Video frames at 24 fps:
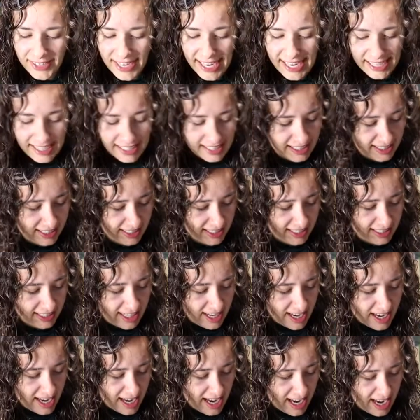Wait,
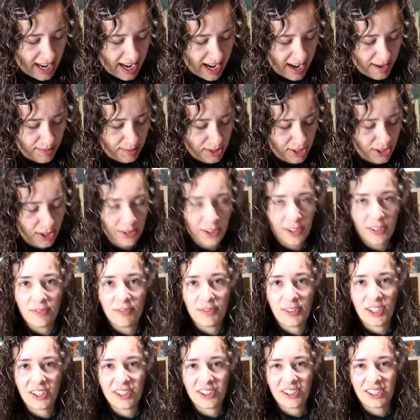I'm so
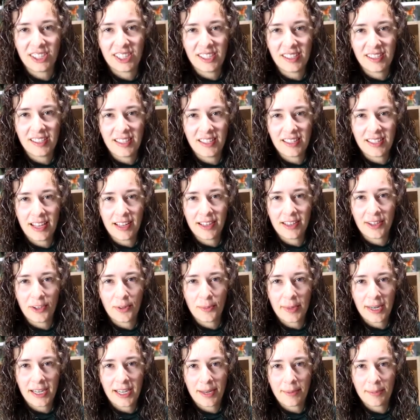confused. This says, hello,
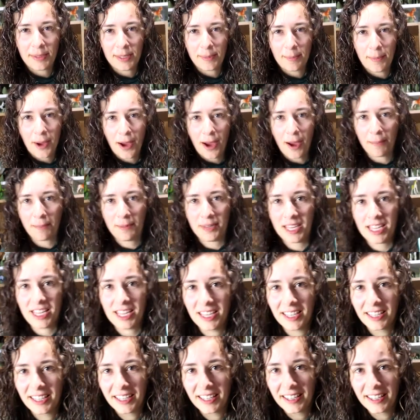my name is Poppy.